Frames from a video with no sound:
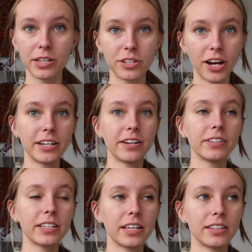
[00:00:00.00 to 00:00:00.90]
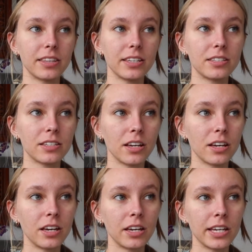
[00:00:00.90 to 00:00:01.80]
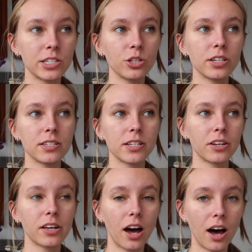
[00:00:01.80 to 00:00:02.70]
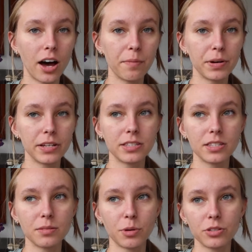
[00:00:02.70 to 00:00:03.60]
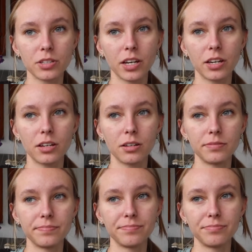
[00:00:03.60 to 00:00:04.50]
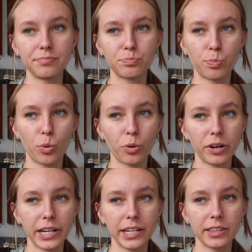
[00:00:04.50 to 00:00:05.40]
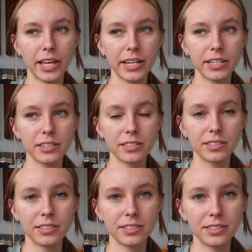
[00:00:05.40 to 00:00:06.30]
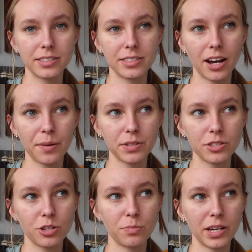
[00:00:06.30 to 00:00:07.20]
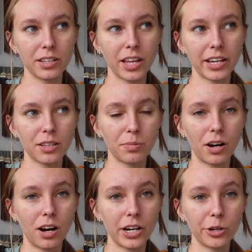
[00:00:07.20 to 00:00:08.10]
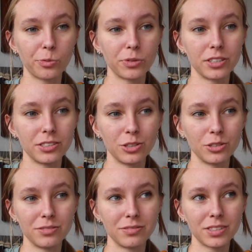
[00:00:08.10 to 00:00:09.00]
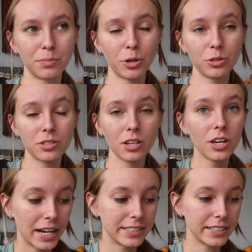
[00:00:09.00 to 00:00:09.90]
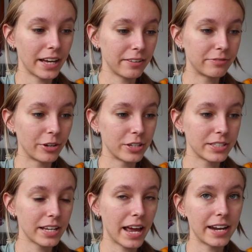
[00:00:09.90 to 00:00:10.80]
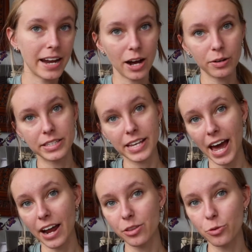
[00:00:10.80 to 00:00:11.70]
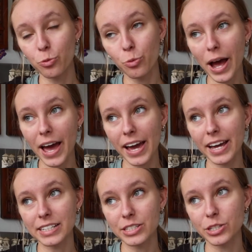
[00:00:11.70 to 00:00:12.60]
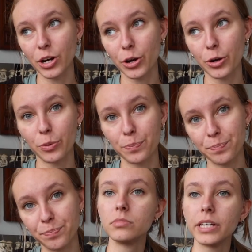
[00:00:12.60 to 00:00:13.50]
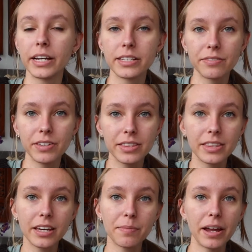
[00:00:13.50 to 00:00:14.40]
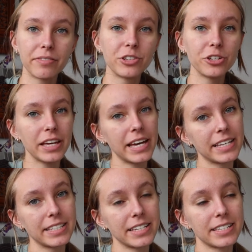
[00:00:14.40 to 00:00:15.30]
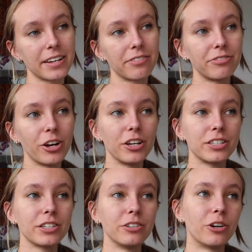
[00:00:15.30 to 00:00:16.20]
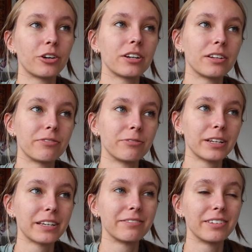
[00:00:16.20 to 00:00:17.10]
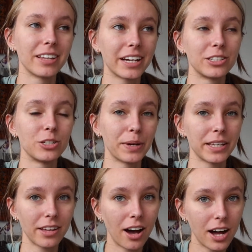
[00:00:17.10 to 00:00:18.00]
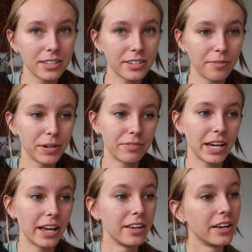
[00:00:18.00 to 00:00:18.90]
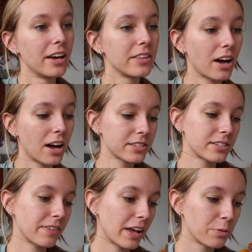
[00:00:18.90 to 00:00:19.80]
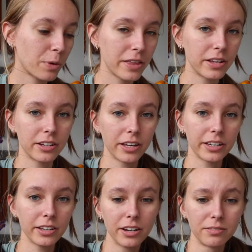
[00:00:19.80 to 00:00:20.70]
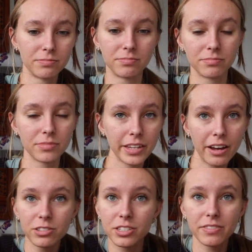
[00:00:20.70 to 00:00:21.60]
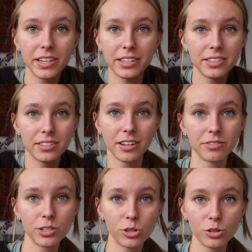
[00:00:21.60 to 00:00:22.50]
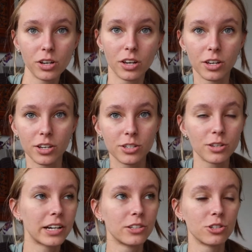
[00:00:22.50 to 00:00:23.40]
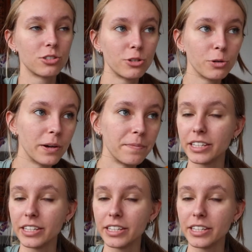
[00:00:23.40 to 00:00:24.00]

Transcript: So I definitely think this is not necessarily hard, but it's the most like boring and like time consuming and like the part I don't want to do the most. I did that first and now it's out of the way. So yeah, because if you think about it, if you do the easier stuff first, you're not gonna really feel like doing the hard stuff. But if you get the hard stuff out of the way, then you're like, yeah, now I just have the easy stuff to do, so I can just do it.